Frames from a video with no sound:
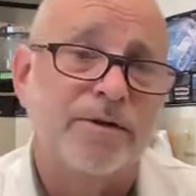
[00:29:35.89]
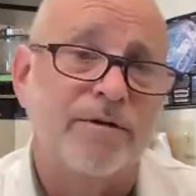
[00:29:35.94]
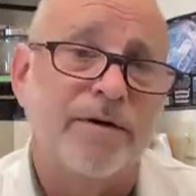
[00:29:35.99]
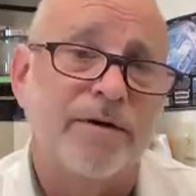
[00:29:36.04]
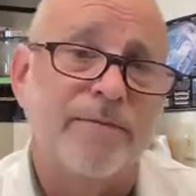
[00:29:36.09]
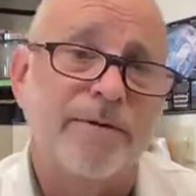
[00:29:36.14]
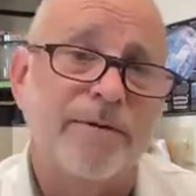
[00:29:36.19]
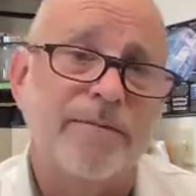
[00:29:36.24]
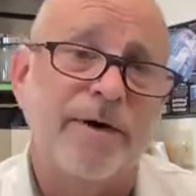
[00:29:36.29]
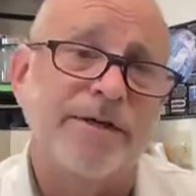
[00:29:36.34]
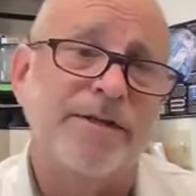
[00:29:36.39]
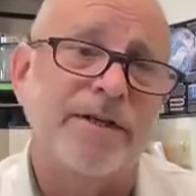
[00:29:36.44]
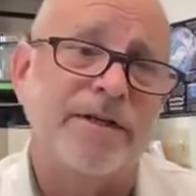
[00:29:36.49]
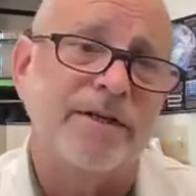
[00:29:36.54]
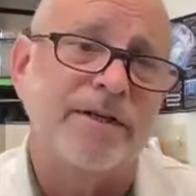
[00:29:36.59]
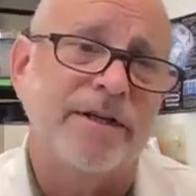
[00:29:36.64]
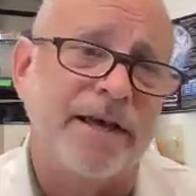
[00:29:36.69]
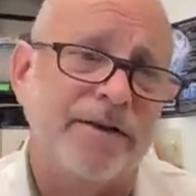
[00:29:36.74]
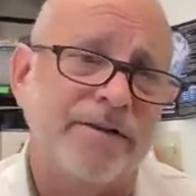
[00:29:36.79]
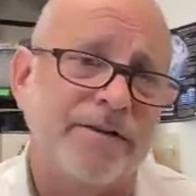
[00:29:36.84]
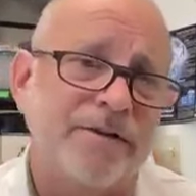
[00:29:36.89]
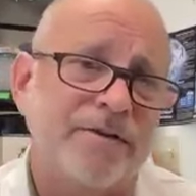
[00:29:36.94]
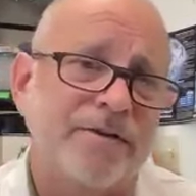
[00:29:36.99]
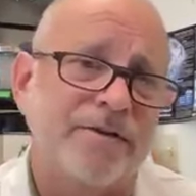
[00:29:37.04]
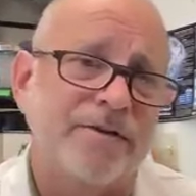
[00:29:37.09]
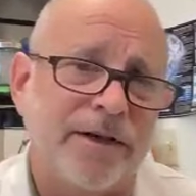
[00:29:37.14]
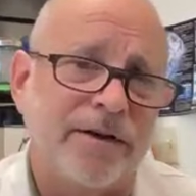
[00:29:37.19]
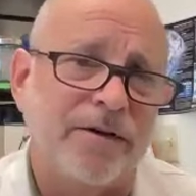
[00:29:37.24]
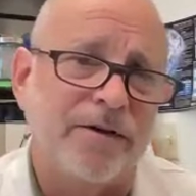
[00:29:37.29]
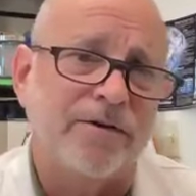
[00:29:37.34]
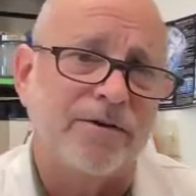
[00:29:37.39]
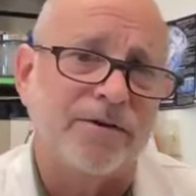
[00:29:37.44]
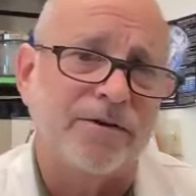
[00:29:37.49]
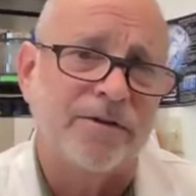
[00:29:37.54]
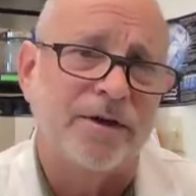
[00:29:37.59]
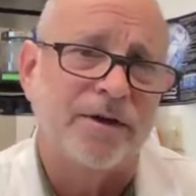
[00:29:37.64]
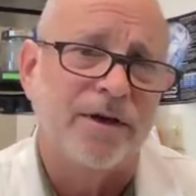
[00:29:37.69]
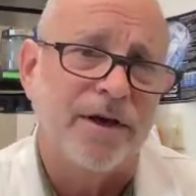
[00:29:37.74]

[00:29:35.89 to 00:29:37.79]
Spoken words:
Remember I said cancer cells